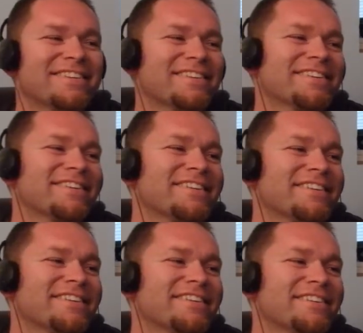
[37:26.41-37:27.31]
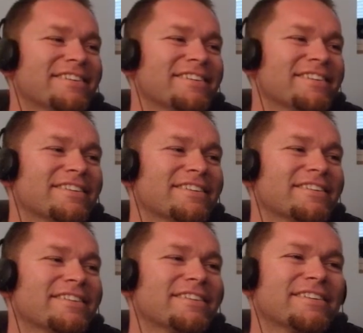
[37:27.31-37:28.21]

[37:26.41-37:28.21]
[no speech]